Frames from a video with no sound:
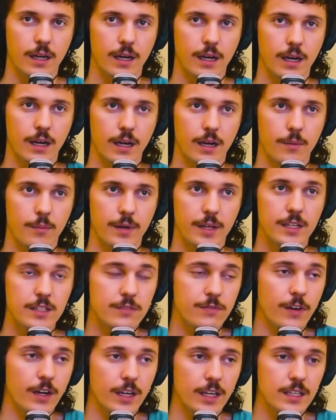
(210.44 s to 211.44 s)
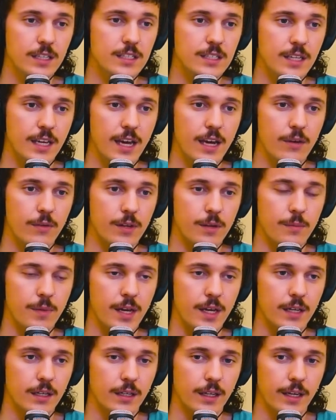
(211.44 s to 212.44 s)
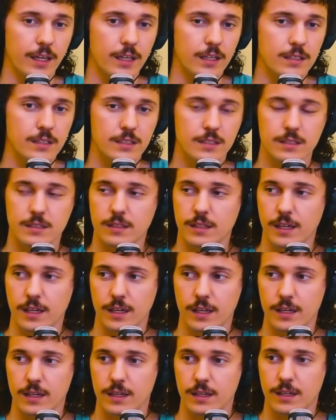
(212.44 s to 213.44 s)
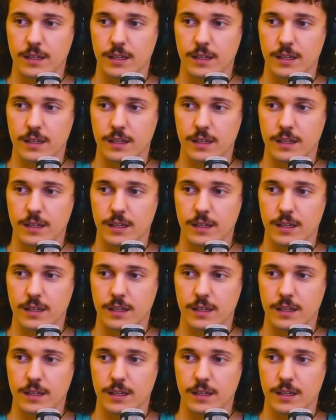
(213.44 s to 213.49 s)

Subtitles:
And it's fucking scary, man. Like, it's like